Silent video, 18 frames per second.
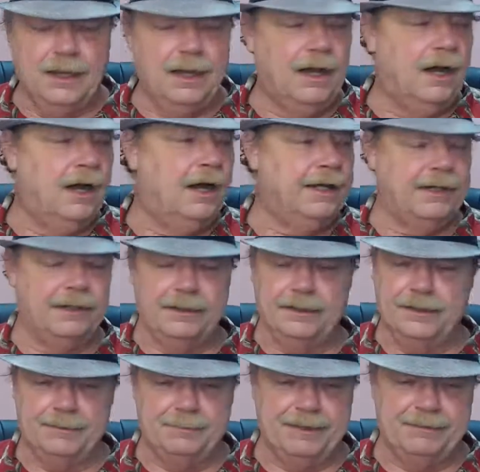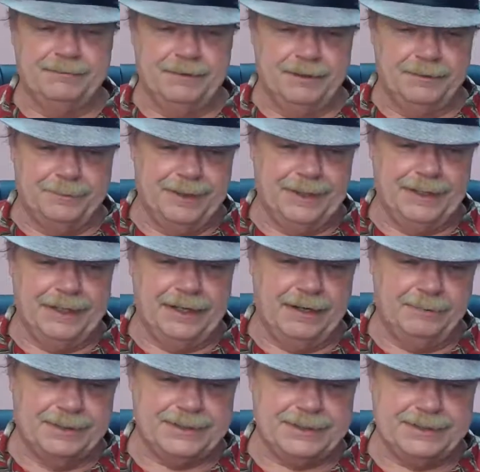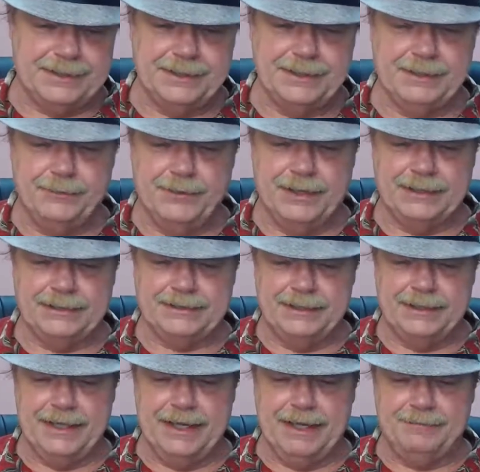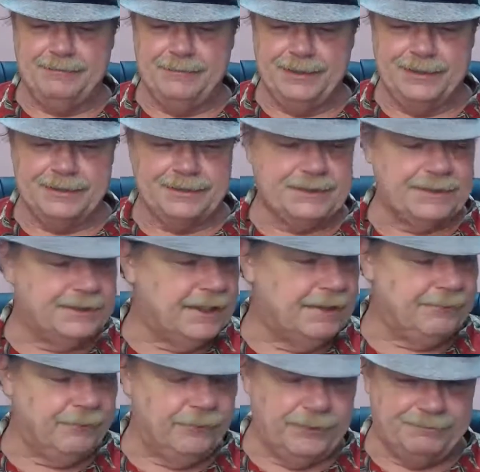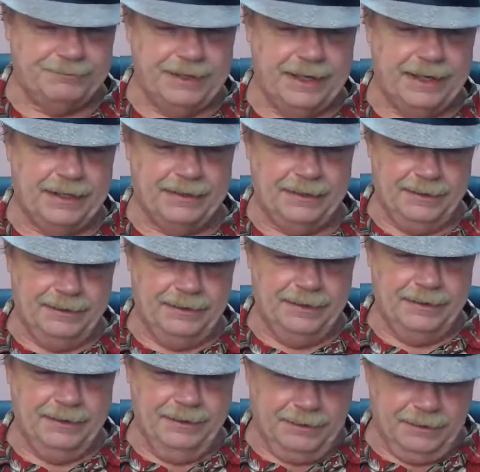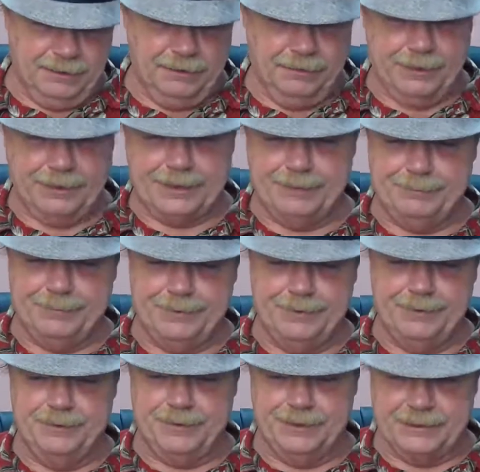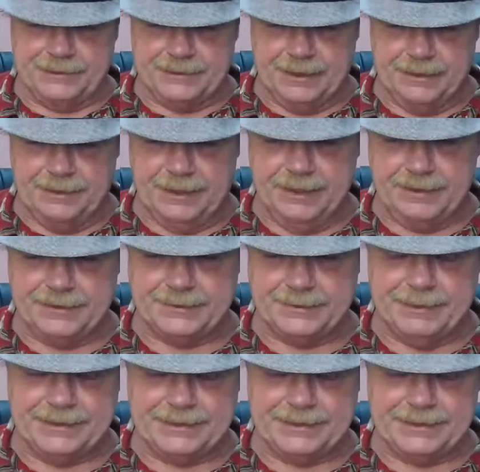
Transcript: And a little bit of it will depend on how much Cindy wants to dive with us, because we've got her a computer that started out as my